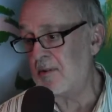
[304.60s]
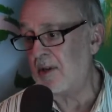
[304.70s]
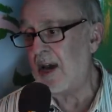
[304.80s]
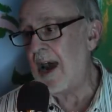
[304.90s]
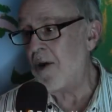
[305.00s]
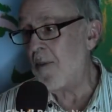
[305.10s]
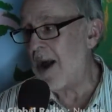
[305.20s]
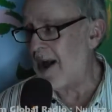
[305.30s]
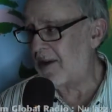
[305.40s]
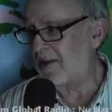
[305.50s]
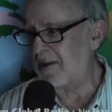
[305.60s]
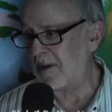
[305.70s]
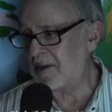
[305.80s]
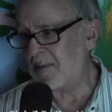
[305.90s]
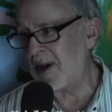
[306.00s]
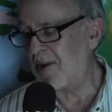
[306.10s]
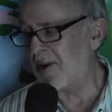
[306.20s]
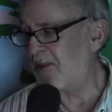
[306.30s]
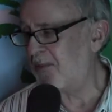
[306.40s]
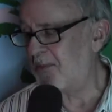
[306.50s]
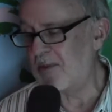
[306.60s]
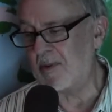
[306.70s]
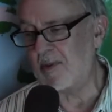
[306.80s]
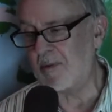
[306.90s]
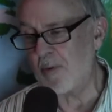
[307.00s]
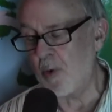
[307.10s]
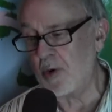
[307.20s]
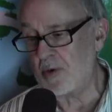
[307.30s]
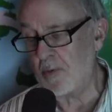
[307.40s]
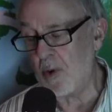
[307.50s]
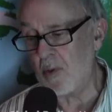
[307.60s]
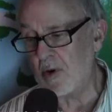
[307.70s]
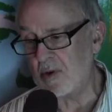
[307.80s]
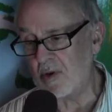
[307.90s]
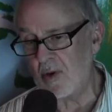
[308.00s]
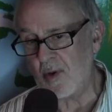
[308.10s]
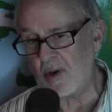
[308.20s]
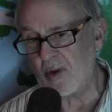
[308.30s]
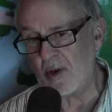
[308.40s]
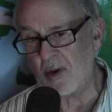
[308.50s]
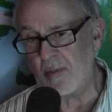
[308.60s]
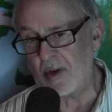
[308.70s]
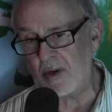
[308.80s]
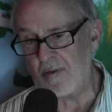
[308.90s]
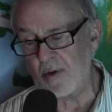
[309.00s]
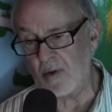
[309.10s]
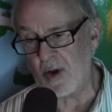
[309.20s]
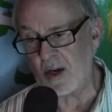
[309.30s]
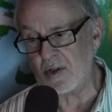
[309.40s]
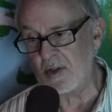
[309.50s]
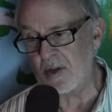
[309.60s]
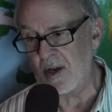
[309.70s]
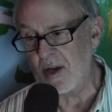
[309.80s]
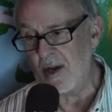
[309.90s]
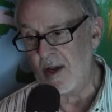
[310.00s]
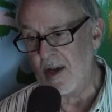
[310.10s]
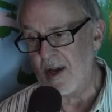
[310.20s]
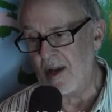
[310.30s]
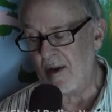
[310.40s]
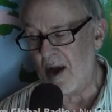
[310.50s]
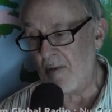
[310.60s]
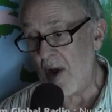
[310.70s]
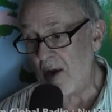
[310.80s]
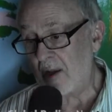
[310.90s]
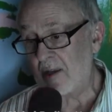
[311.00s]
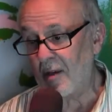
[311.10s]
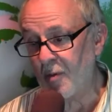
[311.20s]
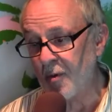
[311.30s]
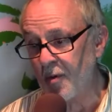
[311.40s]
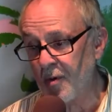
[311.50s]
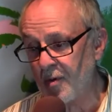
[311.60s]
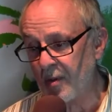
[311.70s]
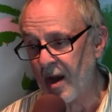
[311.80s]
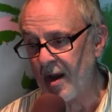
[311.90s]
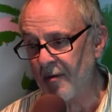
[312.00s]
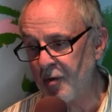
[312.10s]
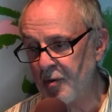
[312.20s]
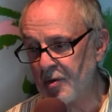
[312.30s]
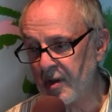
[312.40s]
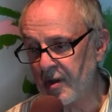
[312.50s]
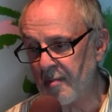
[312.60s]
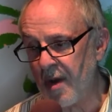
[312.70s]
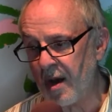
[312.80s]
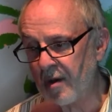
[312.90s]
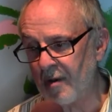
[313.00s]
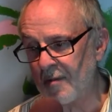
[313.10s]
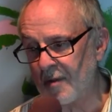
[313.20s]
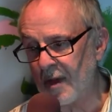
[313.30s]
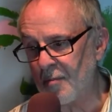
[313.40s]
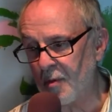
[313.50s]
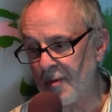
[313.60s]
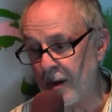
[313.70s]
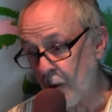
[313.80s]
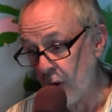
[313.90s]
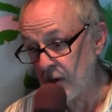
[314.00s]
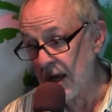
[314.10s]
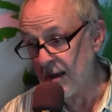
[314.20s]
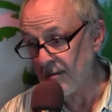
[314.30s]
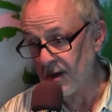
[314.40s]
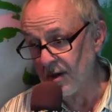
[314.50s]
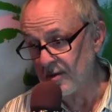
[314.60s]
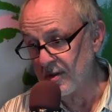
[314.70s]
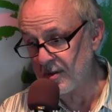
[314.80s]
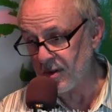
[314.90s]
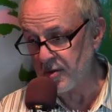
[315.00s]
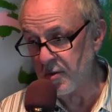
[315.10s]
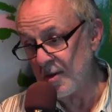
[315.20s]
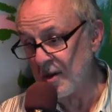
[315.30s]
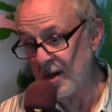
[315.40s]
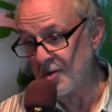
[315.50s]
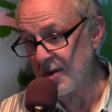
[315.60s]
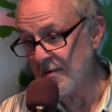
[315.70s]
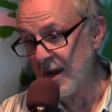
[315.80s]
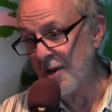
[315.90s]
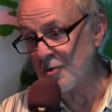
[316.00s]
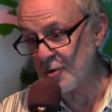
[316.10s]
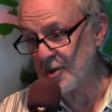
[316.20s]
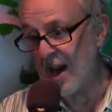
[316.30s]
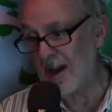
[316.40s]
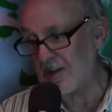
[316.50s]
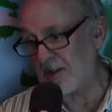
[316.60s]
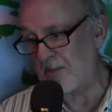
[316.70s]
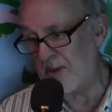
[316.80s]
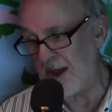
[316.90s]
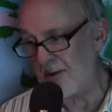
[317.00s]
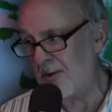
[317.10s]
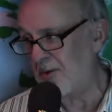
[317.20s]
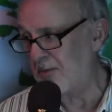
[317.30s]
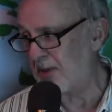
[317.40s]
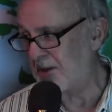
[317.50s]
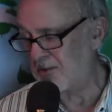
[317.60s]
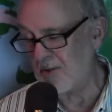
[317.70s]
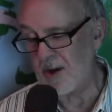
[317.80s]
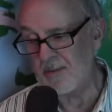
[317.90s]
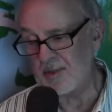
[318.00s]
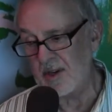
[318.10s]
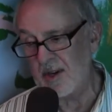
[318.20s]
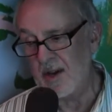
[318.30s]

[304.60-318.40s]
you can't go back. It's better to to forge forward. So we took a little bit different direction, and ironically, we were kind of using the model of the Dave Brubeck Quartet, because this instrumentation of the alto sax and the piano and bass drums,